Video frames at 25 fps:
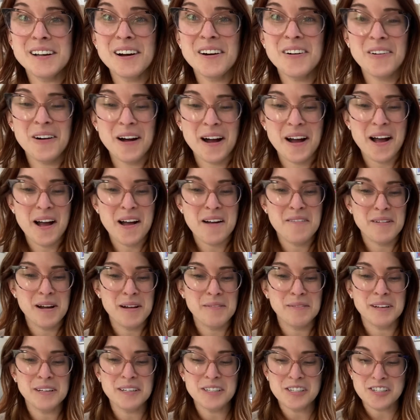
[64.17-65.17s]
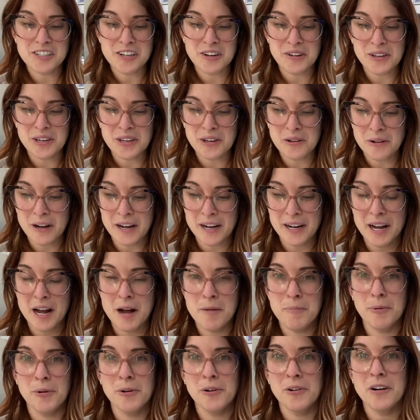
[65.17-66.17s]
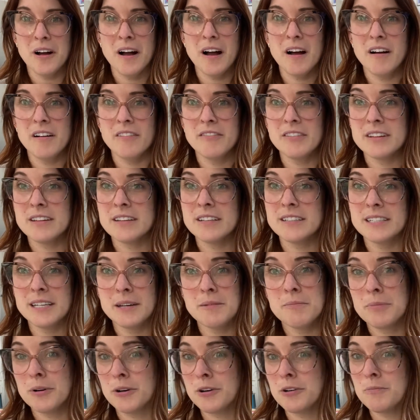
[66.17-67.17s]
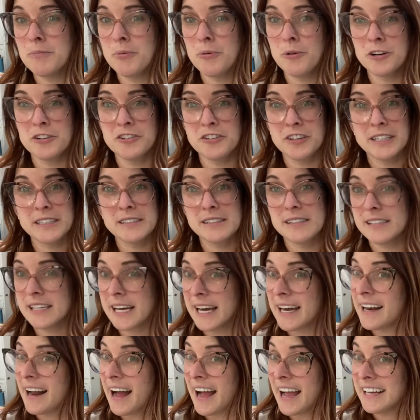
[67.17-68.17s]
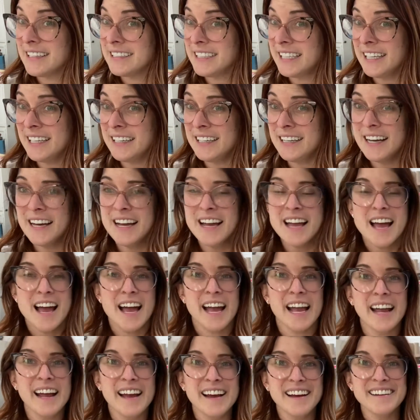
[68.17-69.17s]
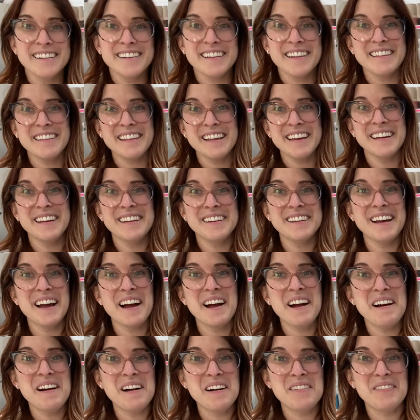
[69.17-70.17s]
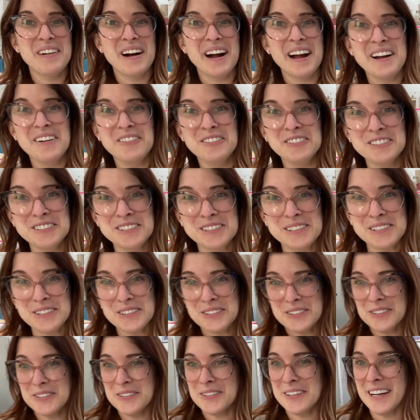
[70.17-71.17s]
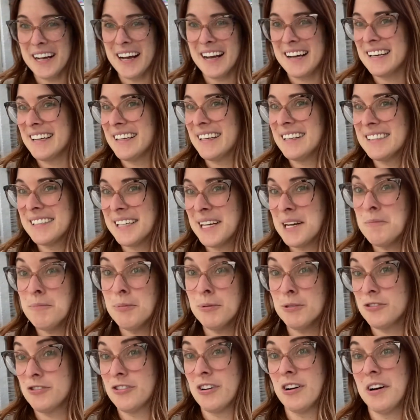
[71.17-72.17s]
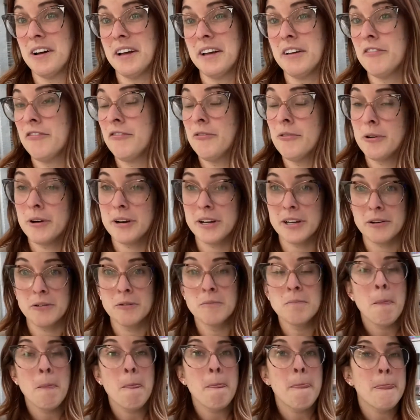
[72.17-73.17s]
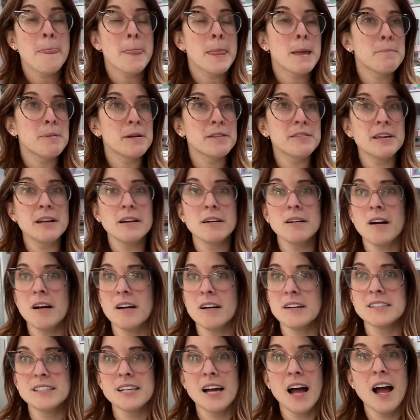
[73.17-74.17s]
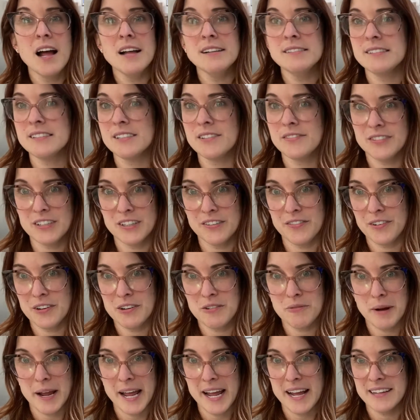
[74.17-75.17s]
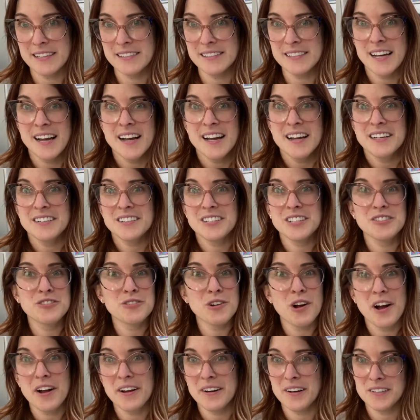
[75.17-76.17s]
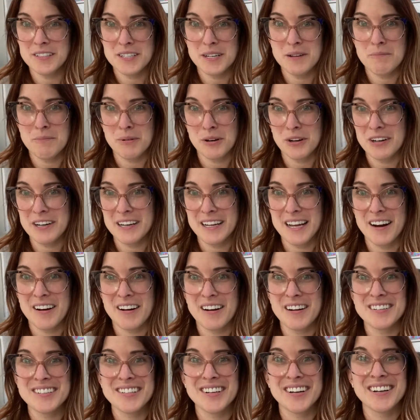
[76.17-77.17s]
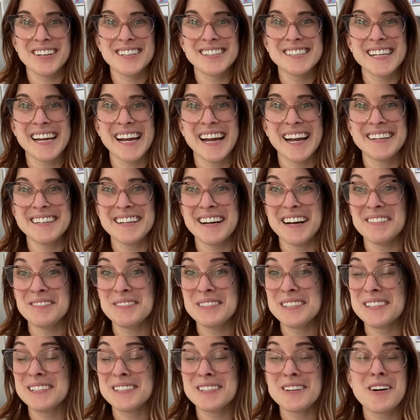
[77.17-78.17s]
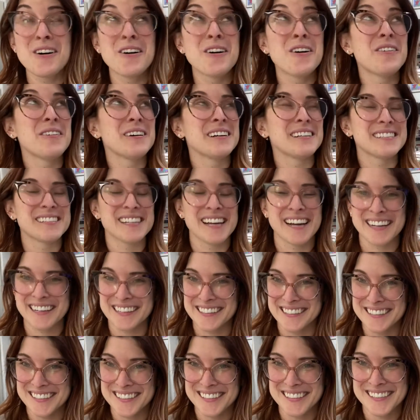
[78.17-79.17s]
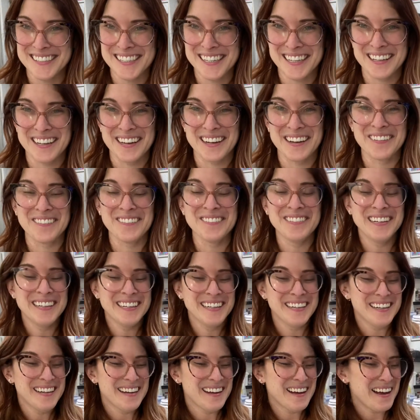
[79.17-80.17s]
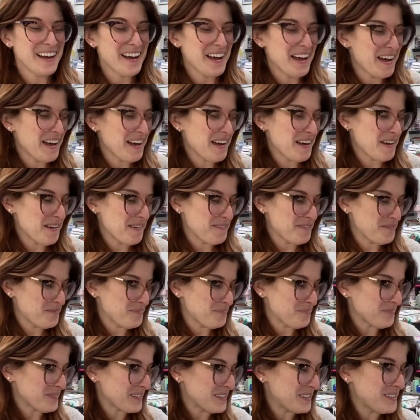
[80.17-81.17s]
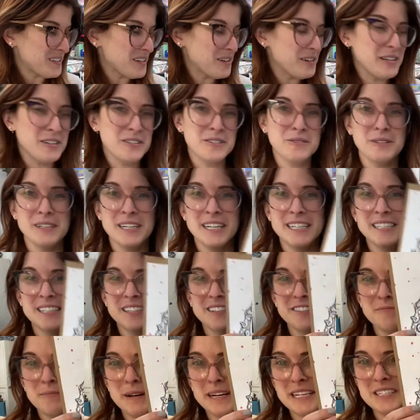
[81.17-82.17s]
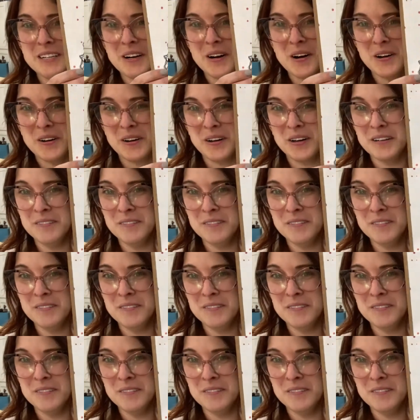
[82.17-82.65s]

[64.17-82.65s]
I'm going to show you a couple of the Tim Burton portraits that I did, and then I will do an example drawing for you. But there are tons of different ways to draw your Tim Burton characters, and I'm so excited to see them. So here's one I did of my daughter.